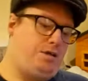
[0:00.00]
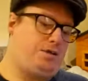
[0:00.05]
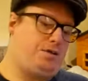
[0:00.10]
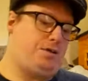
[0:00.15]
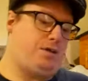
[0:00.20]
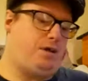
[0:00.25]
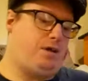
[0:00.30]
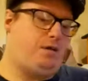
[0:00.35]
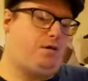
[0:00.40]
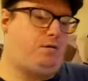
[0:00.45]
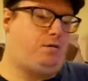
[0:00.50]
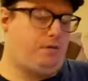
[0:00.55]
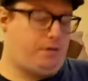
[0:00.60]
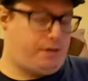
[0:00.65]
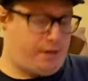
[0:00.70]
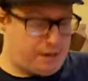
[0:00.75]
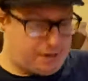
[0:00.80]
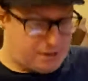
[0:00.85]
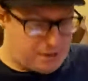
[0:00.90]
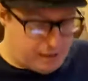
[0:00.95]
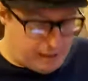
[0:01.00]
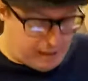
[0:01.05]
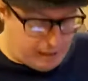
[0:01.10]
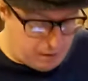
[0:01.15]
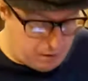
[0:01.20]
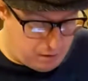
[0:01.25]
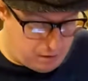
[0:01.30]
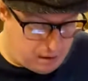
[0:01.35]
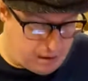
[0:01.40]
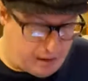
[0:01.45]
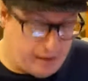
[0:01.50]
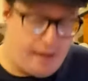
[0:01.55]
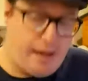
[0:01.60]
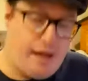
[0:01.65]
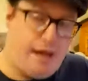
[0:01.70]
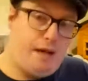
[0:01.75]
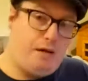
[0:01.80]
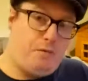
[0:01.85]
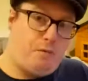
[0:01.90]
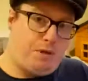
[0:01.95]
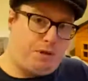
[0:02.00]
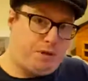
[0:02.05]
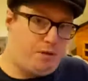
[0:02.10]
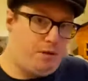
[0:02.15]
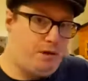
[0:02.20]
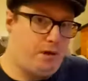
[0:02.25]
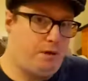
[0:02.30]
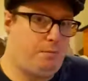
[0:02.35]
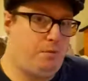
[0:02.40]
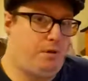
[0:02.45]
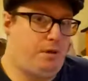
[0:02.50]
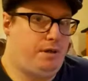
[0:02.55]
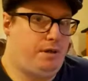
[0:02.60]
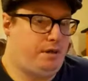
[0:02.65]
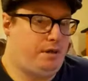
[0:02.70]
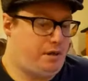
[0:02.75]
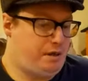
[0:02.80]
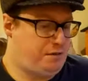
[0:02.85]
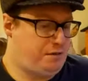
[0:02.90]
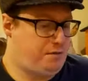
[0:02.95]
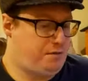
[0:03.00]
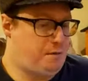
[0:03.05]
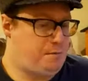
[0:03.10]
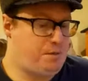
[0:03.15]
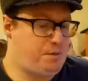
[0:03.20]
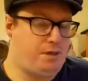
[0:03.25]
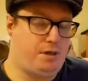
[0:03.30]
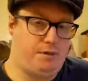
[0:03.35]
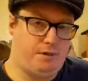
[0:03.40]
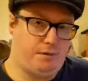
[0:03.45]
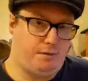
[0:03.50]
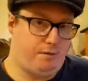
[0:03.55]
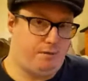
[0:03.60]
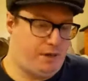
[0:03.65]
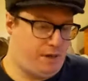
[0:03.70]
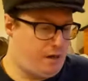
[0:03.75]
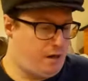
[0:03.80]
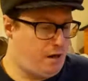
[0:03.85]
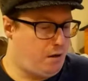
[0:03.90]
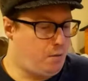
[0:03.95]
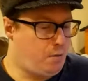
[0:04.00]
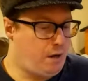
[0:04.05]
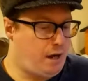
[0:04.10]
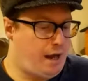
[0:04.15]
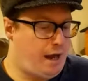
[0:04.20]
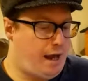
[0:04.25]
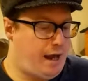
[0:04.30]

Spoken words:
So there's a link again, which I'm going to put in the description of the video,